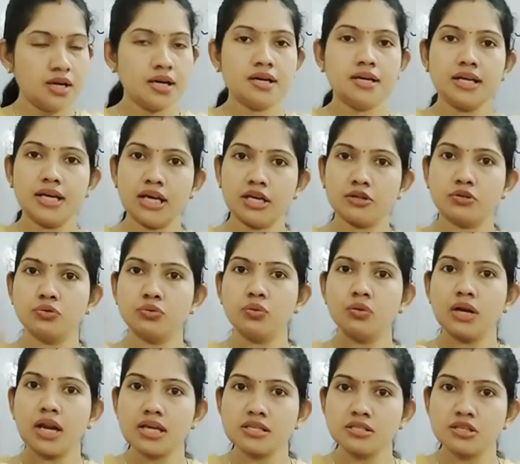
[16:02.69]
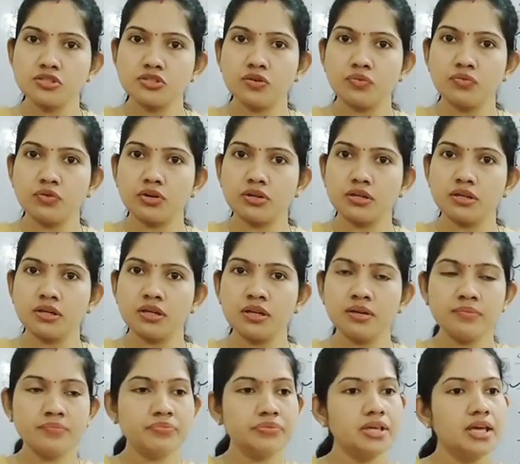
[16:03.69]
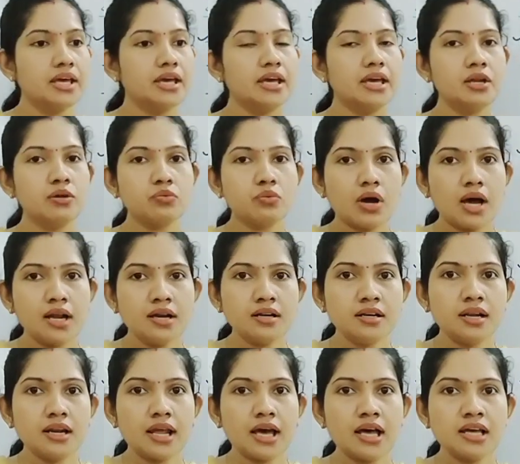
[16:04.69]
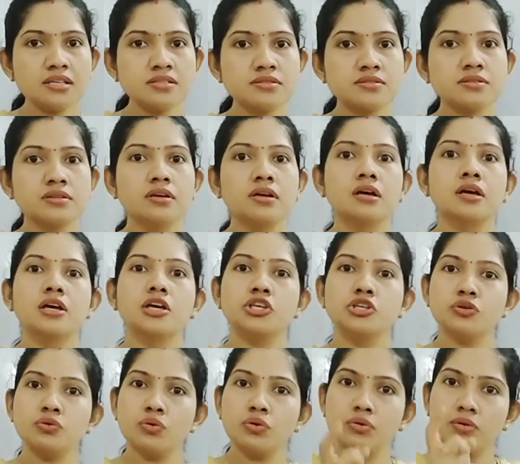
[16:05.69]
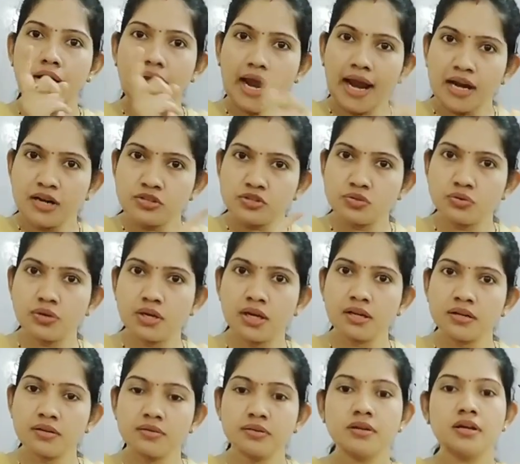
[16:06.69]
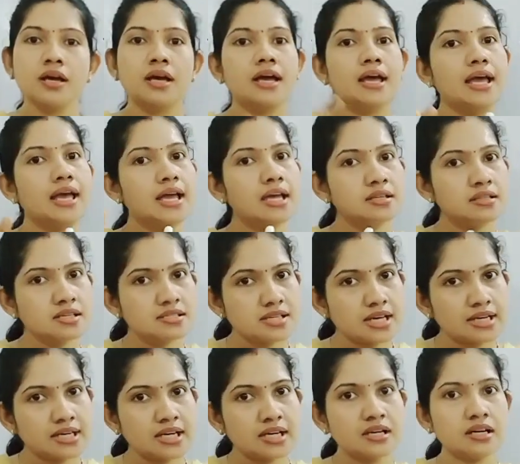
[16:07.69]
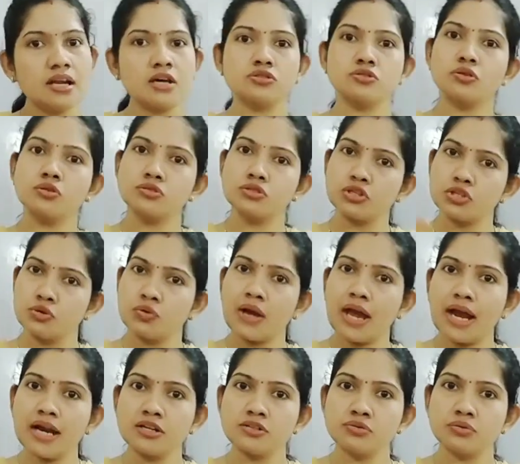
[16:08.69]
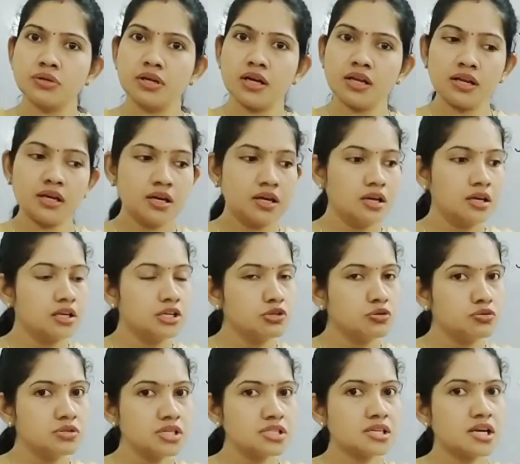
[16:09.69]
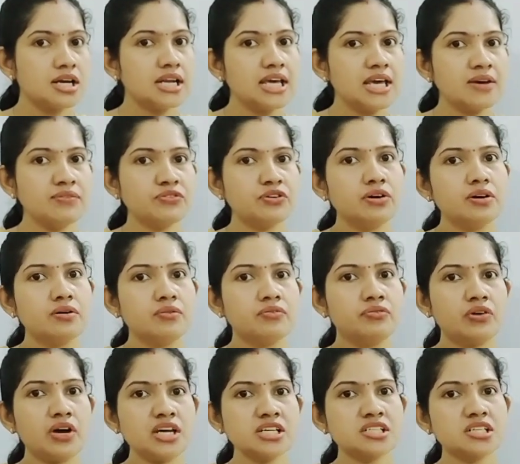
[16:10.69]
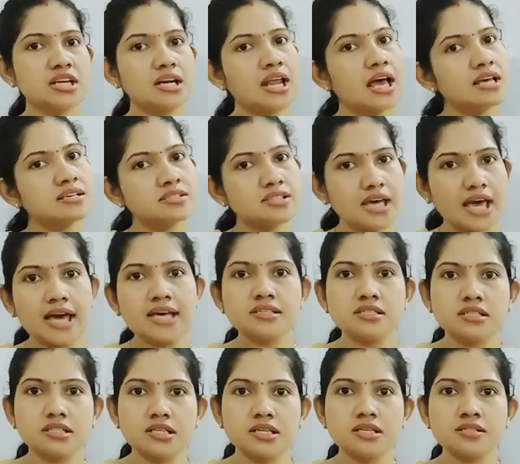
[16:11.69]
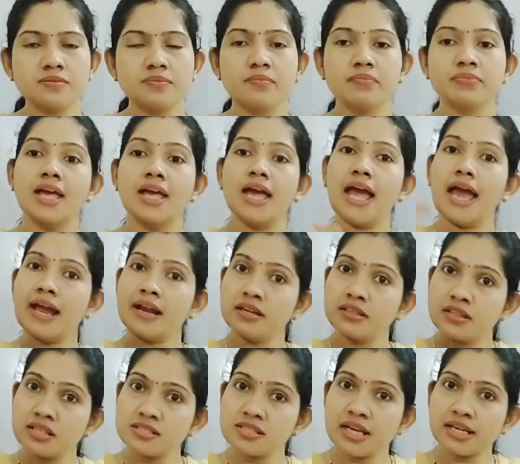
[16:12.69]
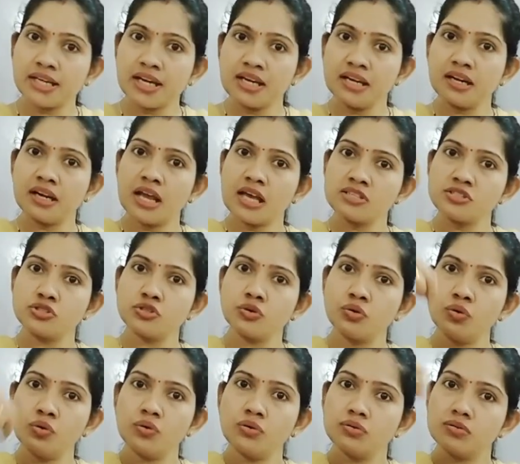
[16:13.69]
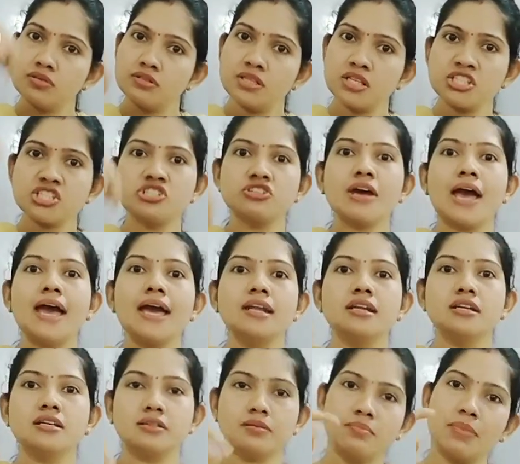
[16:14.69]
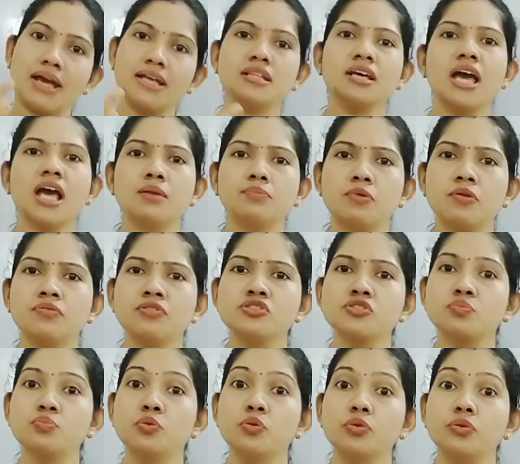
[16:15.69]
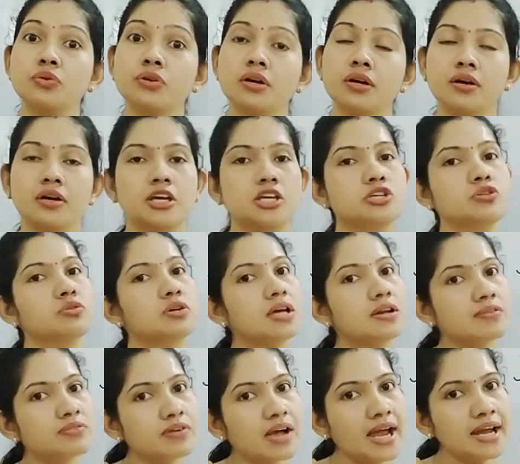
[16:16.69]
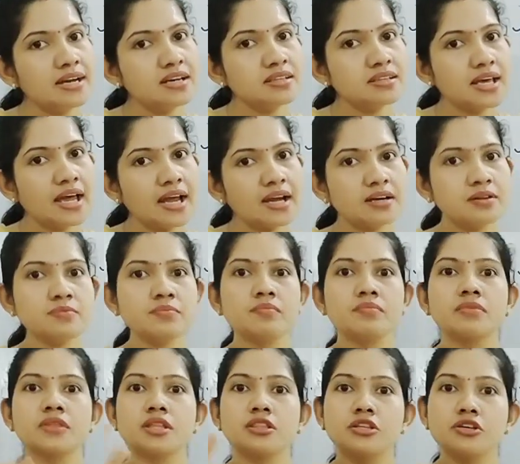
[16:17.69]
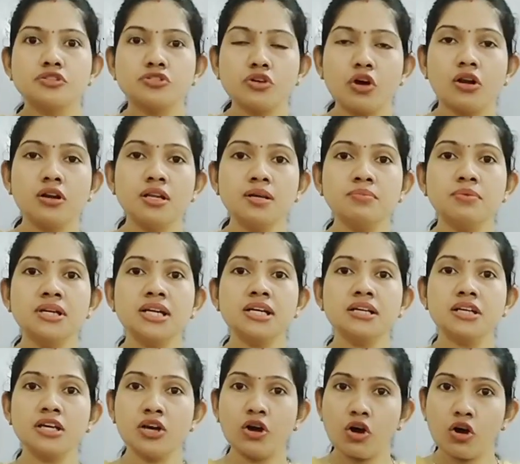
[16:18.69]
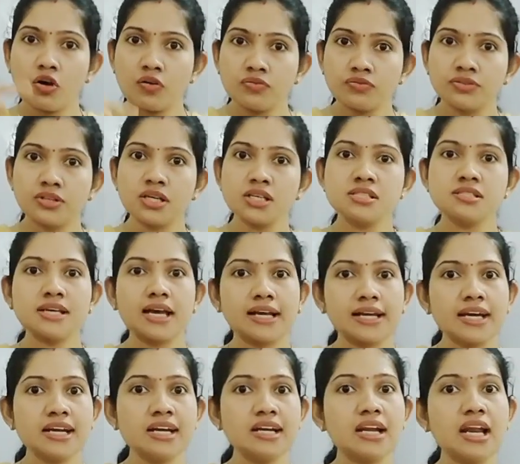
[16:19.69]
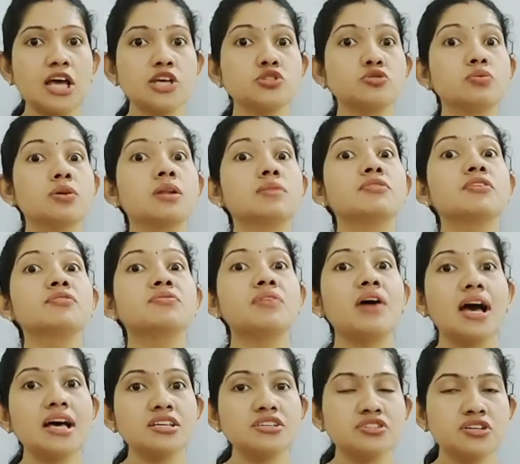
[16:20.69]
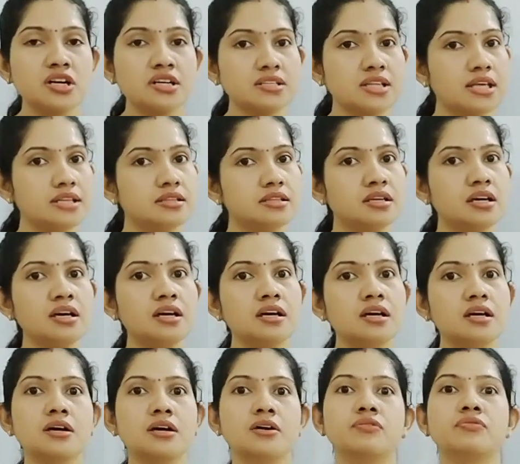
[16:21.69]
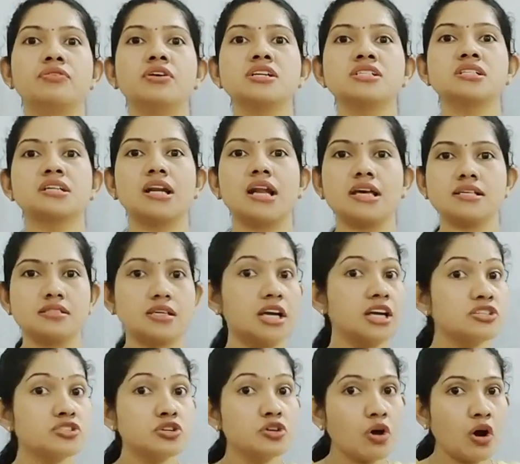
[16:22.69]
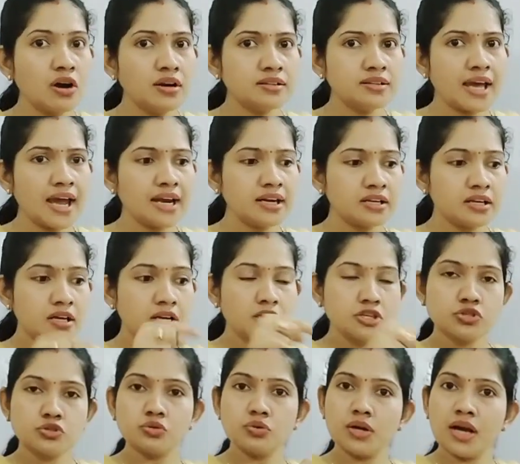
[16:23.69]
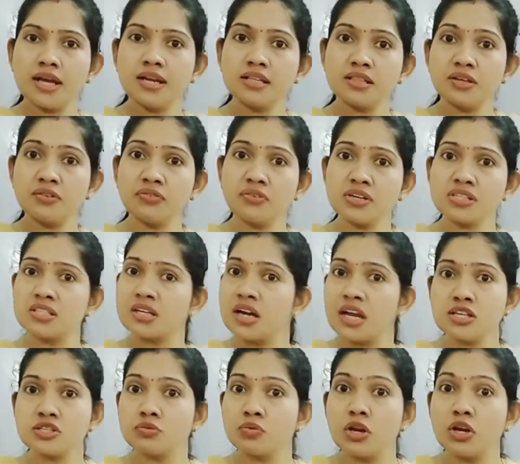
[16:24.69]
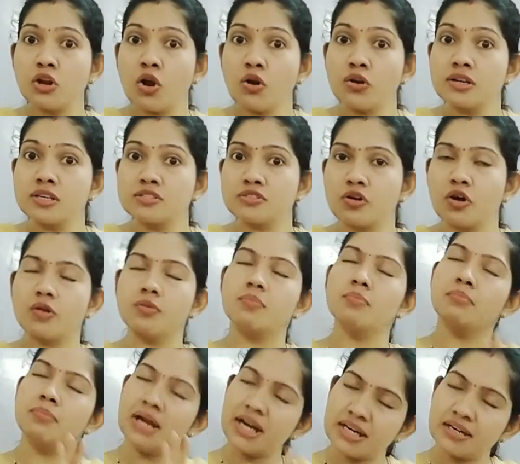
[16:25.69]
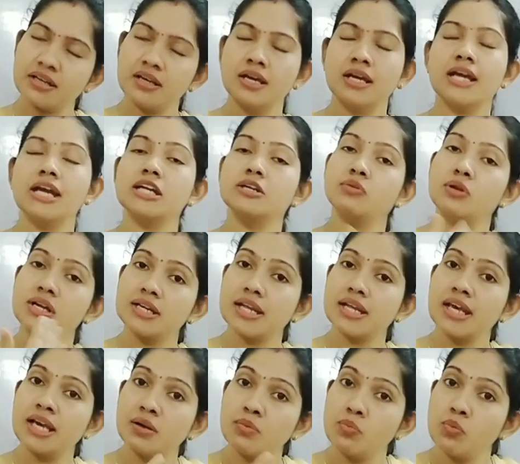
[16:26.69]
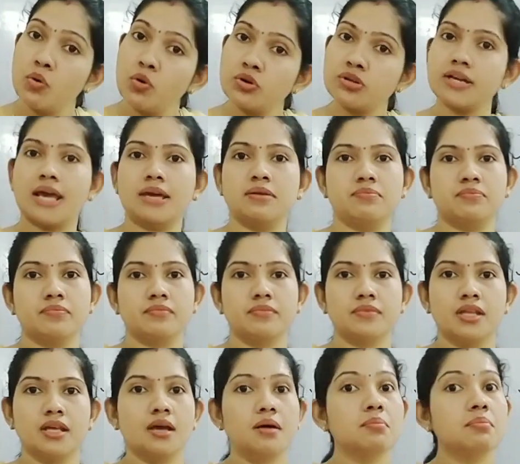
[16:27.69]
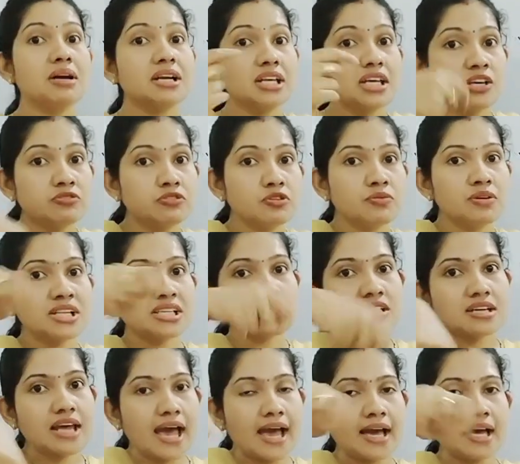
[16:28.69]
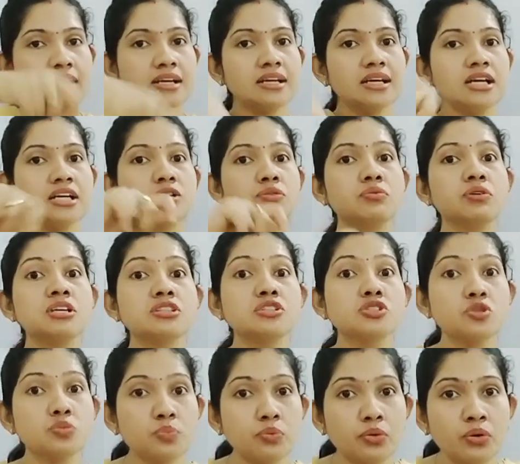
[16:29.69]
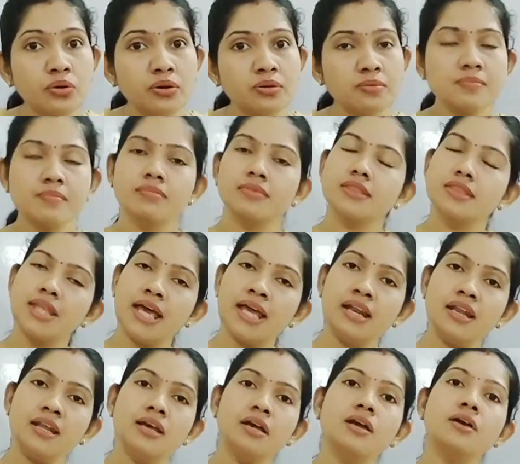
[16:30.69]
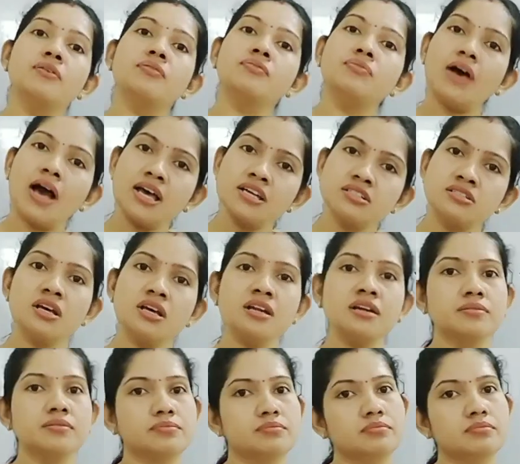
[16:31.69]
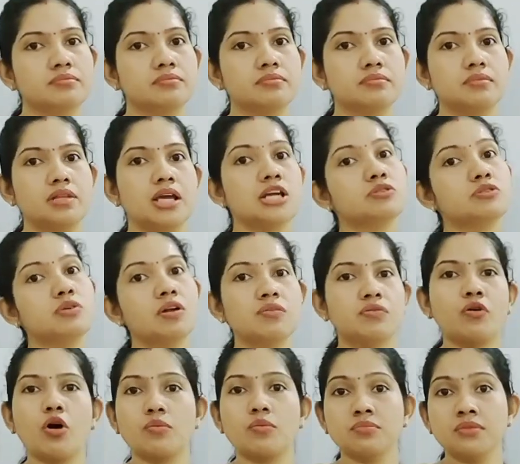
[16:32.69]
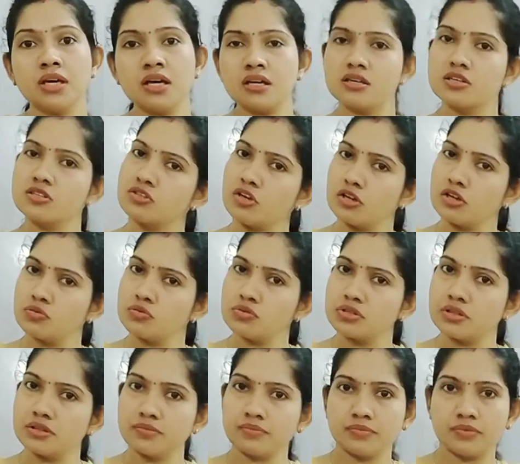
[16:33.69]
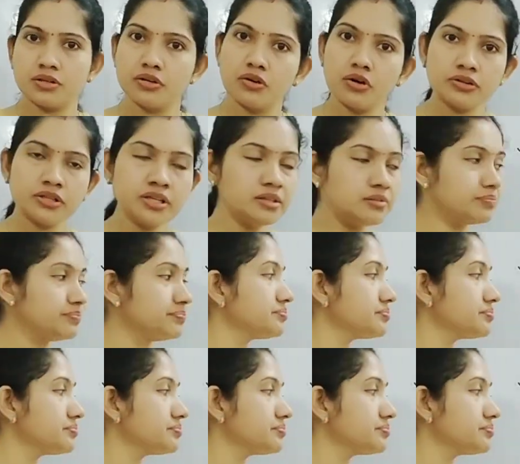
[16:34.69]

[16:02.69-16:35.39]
Take 2 glasses of water. In one glass you add sugar. In the second glass also you add sugar. You just leave first glass as it is, and the second glass you just stir it by the help of a spoon. You can find that the solubility of the second glass will be faster than the first glass. It's not that sugar in the first glass will not dissolve, but it will take more time. But if you will stir it with spoon, then faster it will form the solution. Got it?